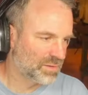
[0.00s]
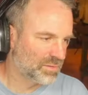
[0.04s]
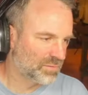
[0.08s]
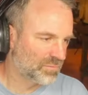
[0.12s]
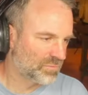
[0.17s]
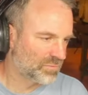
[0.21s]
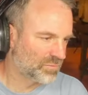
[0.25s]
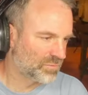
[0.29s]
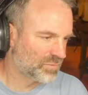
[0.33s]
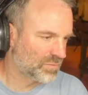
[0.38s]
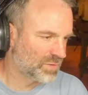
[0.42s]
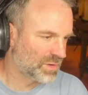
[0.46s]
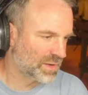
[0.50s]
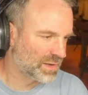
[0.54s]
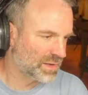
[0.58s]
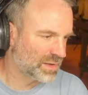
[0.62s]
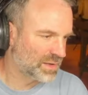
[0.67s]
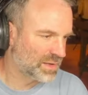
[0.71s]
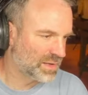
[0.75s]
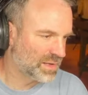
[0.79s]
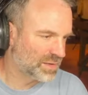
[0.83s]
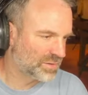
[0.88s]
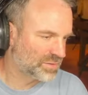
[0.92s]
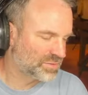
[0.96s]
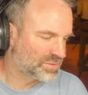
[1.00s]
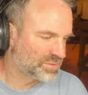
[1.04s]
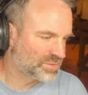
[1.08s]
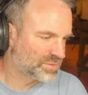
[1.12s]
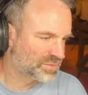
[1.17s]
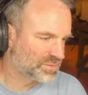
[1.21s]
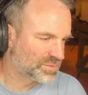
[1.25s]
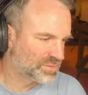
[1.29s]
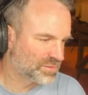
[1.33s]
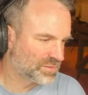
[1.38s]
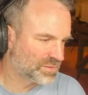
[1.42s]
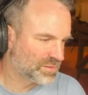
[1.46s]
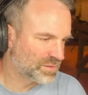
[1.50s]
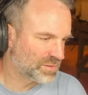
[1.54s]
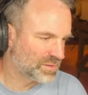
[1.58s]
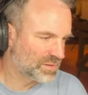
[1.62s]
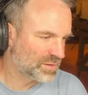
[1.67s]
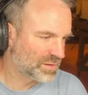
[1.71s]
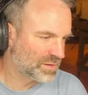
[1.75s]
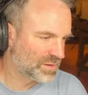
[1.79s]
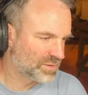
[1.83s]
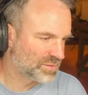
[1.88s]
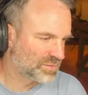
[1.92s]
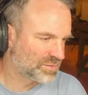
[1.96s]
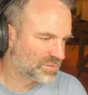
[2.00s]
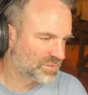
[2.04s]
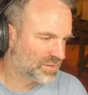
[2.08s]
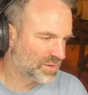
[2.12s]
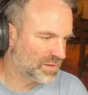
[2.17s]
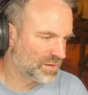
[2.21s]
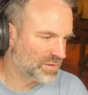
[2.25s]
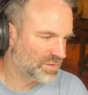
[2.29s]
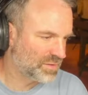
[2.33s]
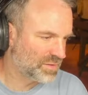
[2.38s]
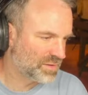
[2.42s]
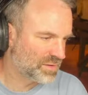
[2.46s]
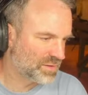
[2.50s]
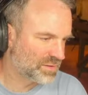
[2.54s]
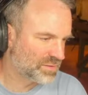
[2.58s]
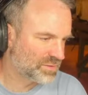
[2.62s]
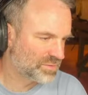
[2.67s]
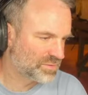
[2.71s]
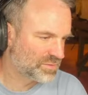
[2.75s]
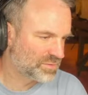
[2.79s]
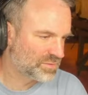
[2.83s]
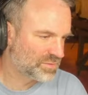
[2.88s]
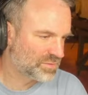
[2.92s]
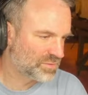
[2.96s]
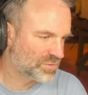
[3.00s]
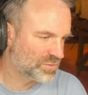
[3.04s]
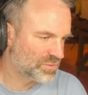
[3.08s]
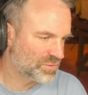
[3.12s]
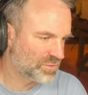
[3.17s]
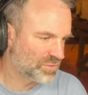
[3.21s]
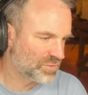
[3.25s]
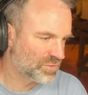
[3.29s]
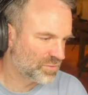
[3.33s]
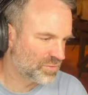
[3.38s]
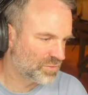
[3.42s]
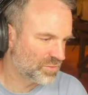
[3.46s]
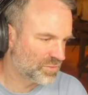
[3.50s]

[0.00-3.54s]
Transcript: Right, let's assign this to